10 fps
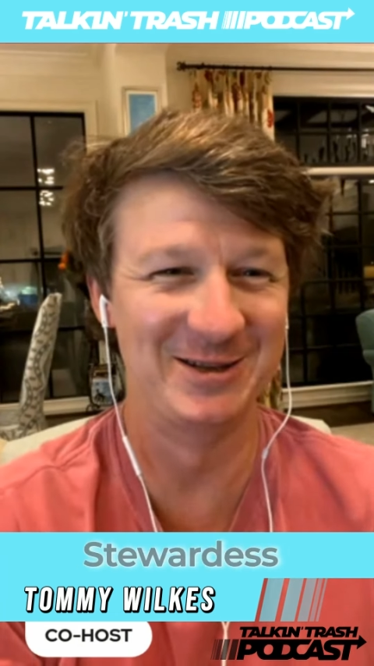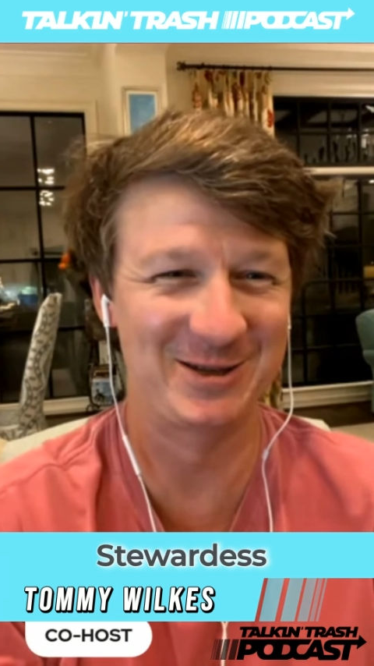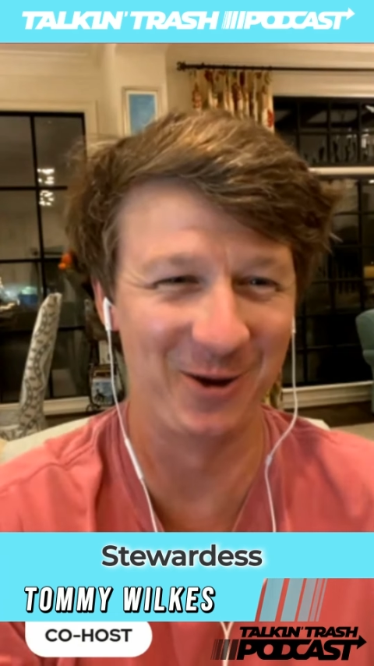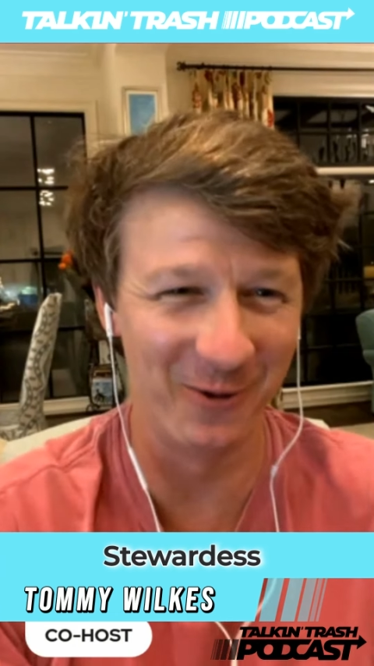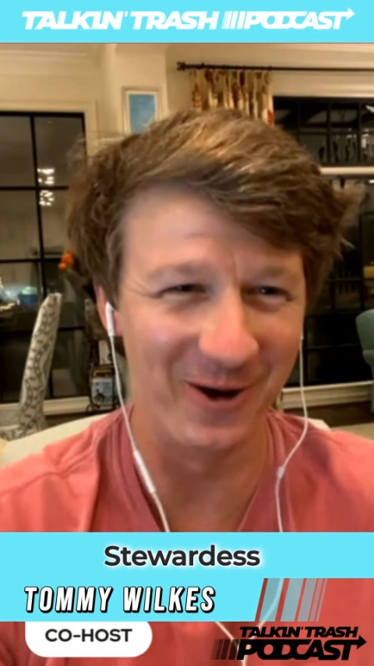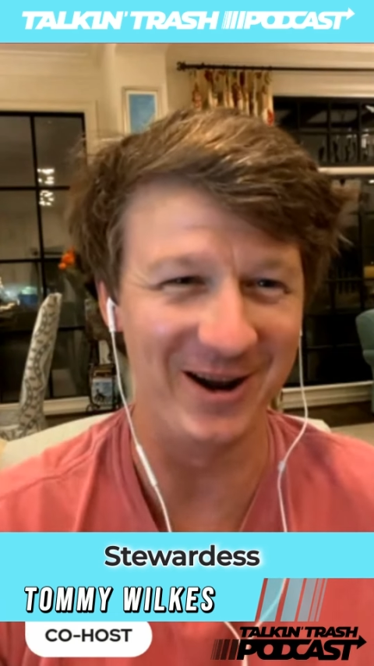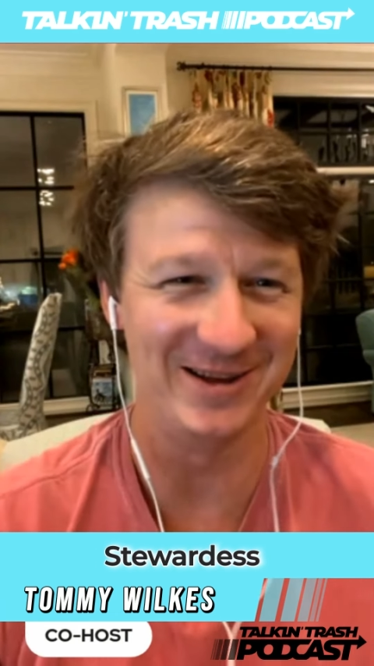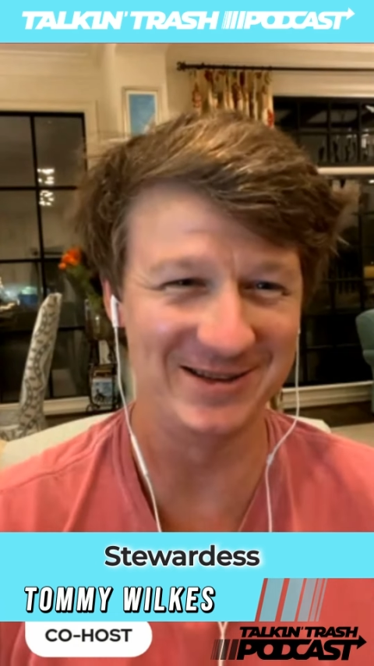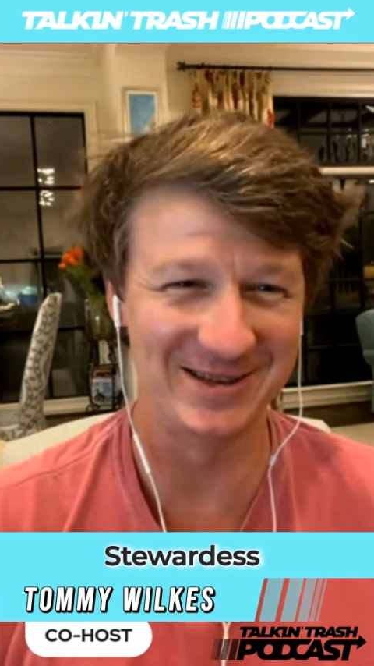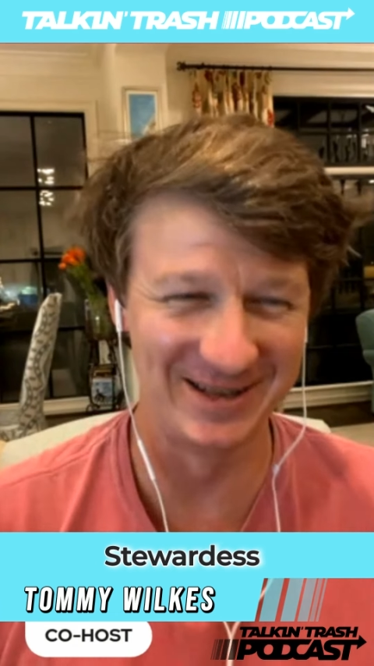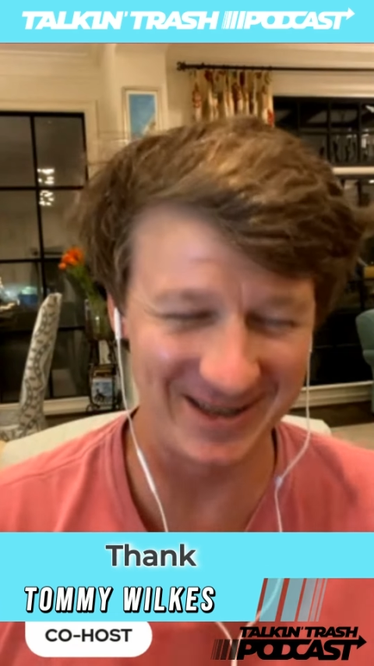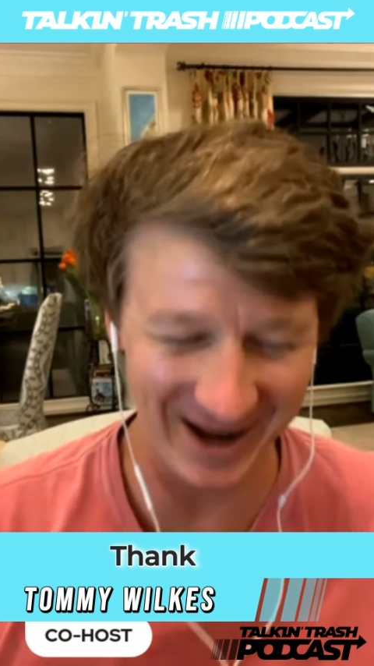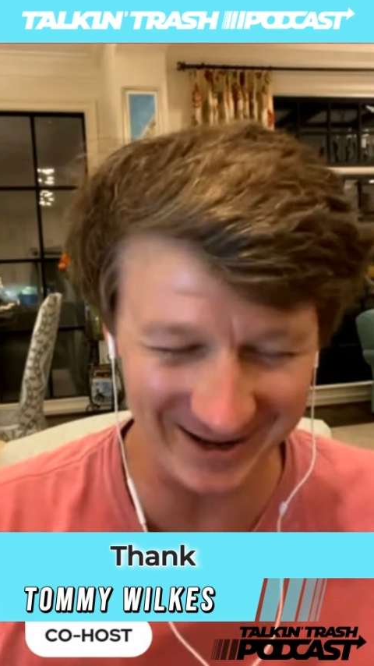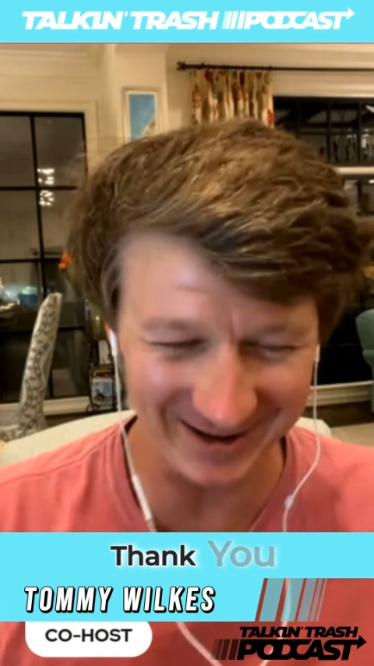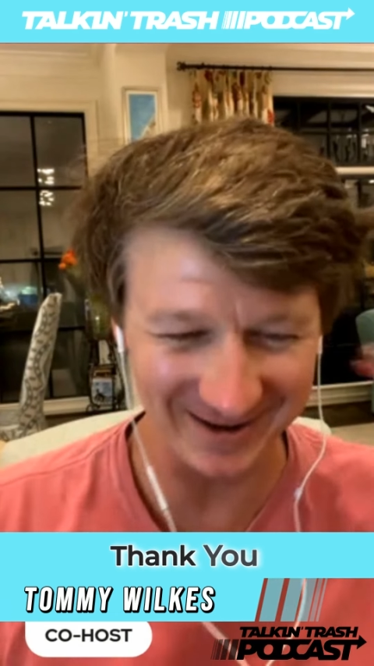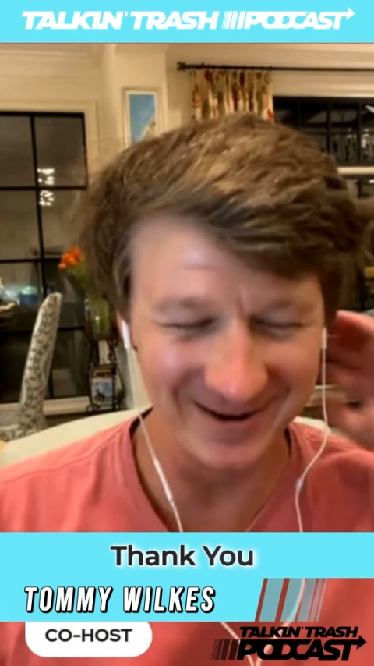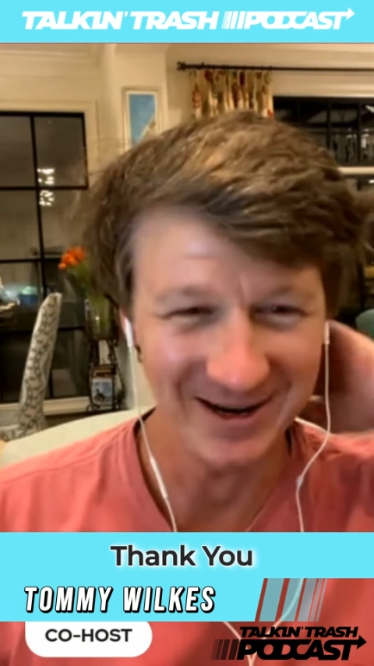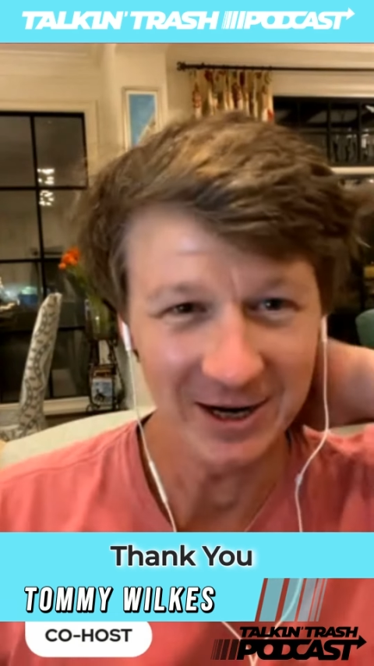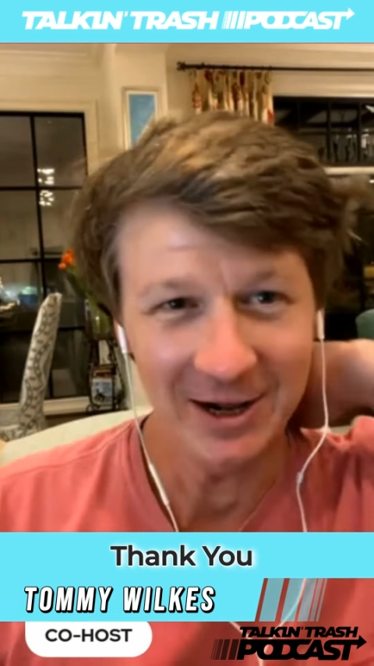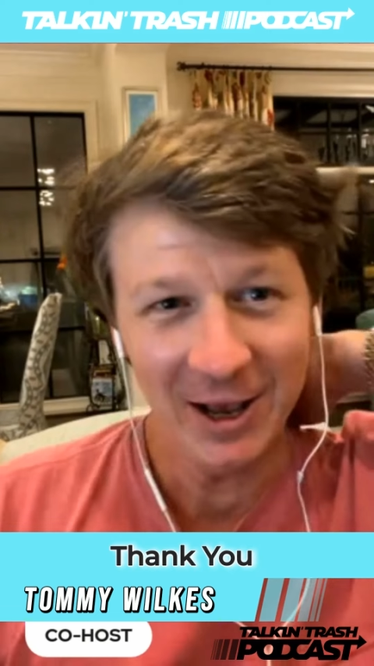stewardess thank you
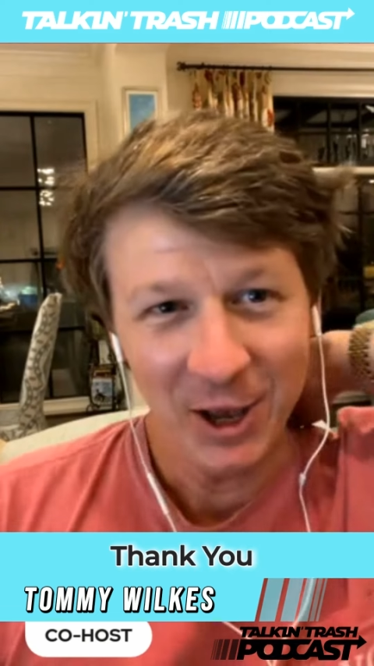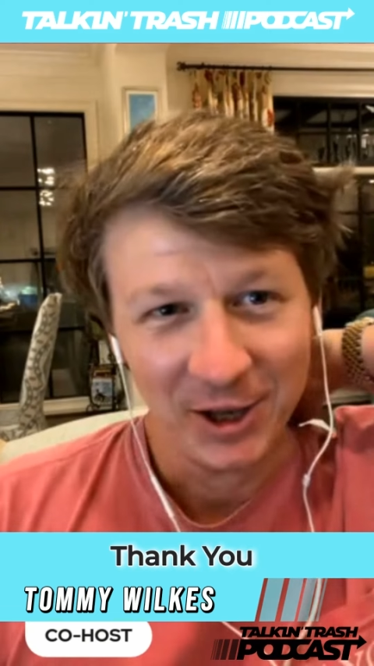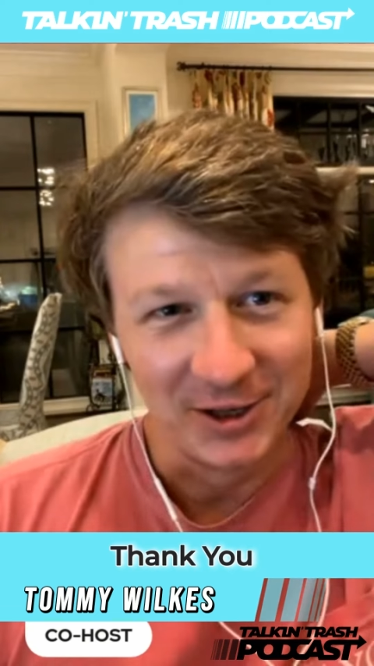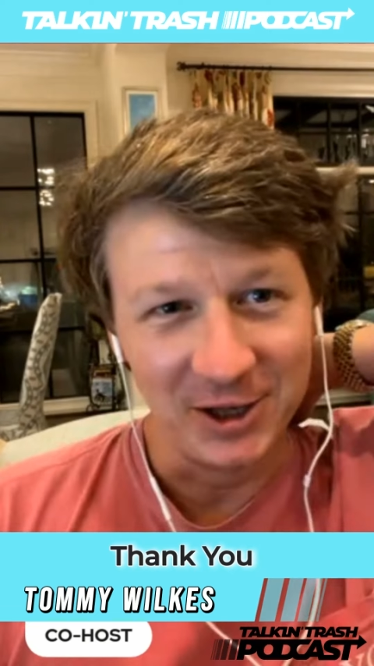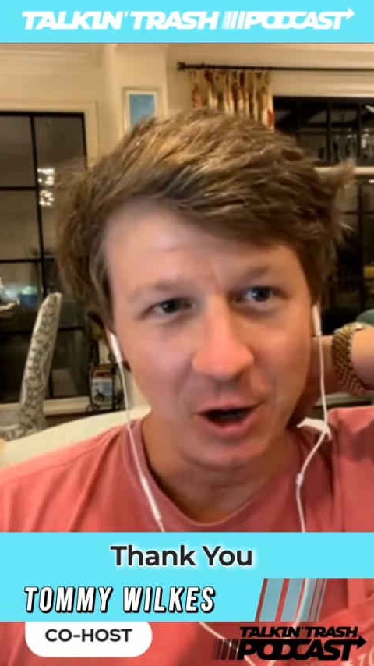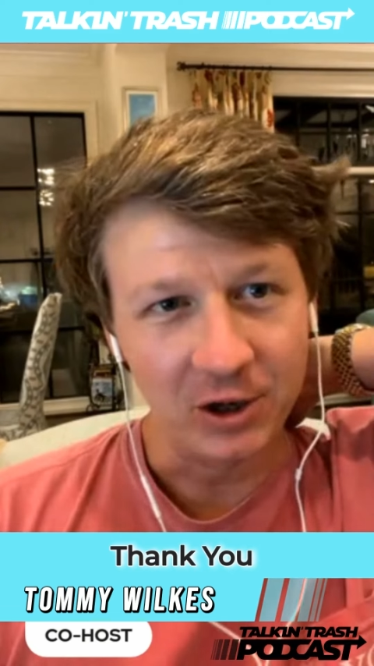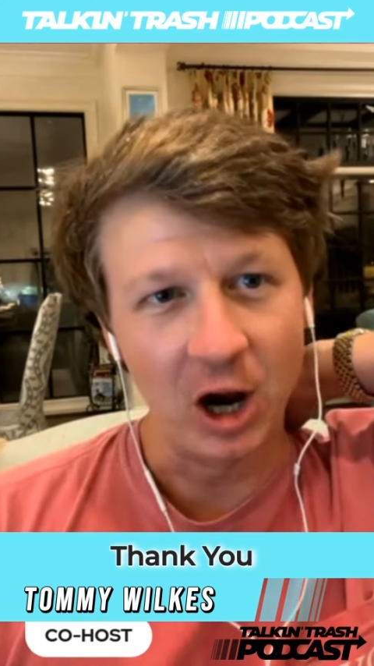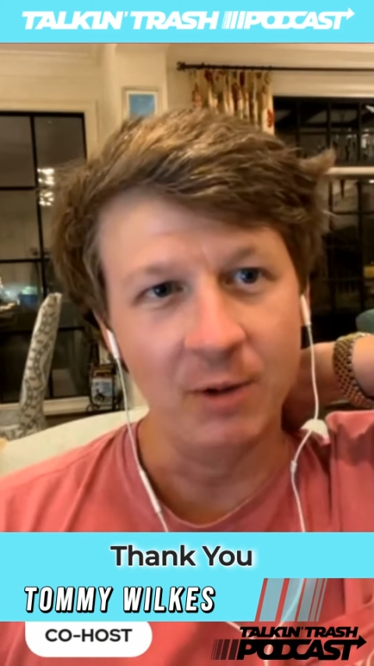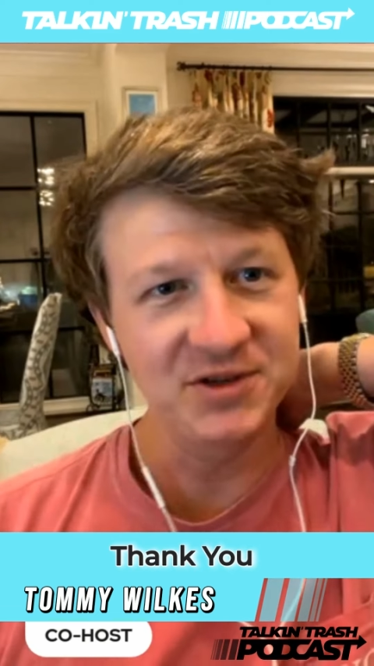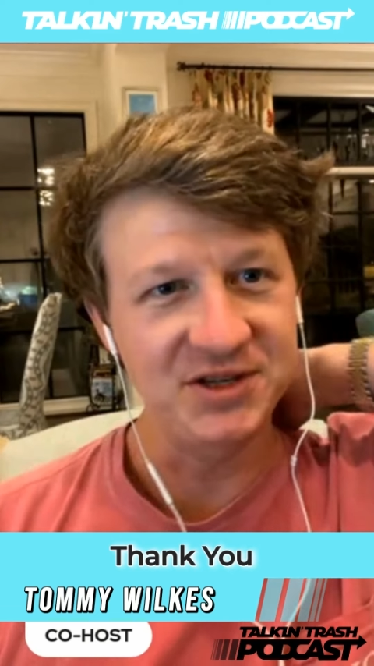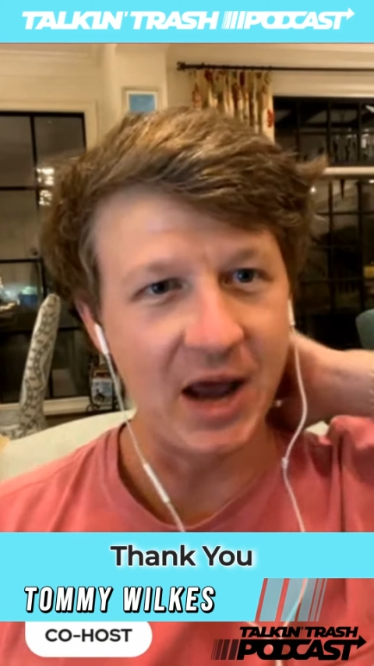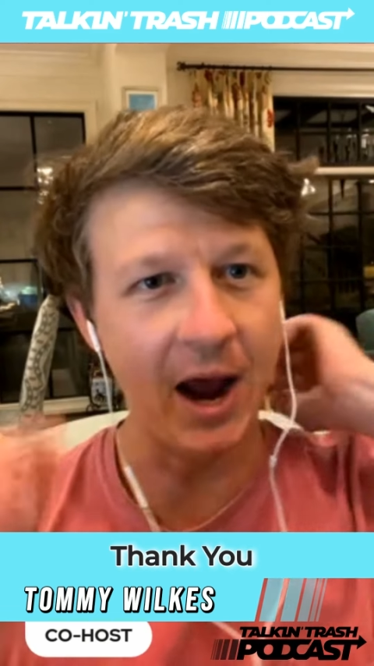hey, you know comes girl.